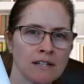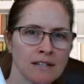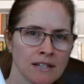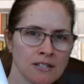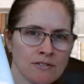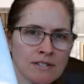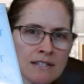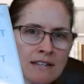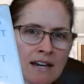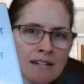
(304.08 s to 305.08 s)
Can you
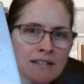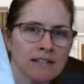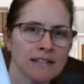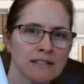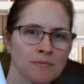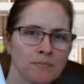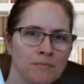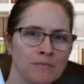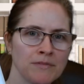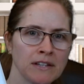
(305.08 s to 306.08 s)
see that? Like
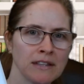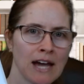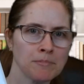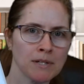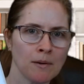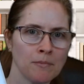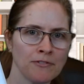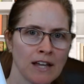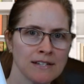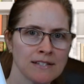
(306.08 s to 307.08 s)
the the laptop
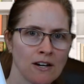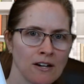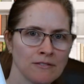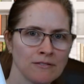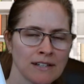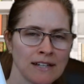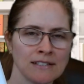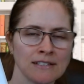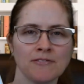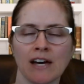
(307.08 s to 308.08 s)
flies off. I kind
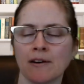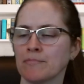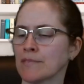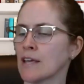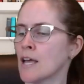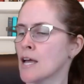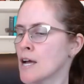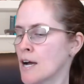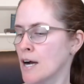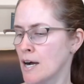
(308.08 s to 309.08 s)
of love that.
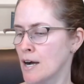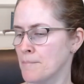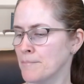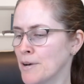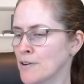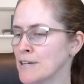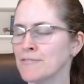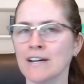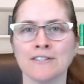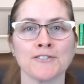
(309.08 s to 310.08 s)
Okay,
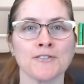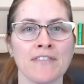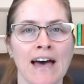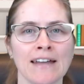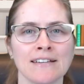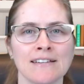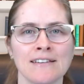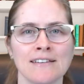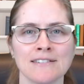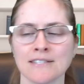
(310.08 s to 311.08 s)
fun. So that
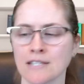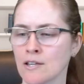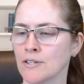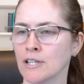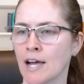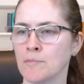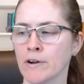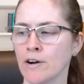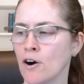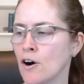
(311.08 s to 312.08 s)
is the
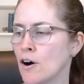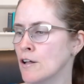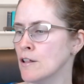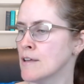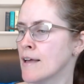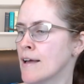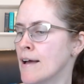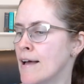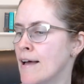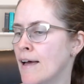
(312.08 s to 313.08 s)
library haul.
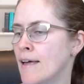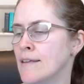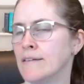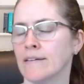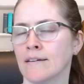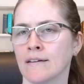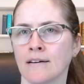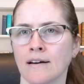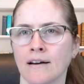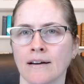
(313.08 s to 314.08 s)
And
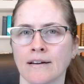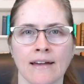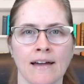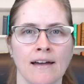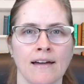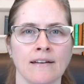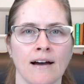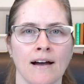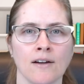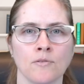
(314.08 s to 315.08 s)
again,
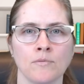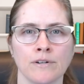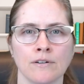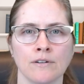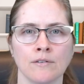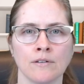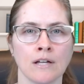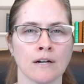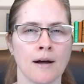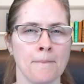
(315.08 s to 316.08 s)
I will
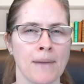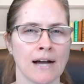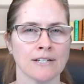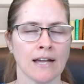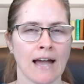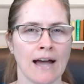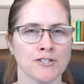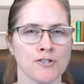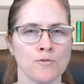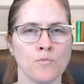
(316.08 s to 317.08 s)
come back
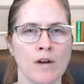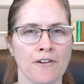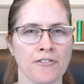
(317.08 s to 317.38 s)
at you with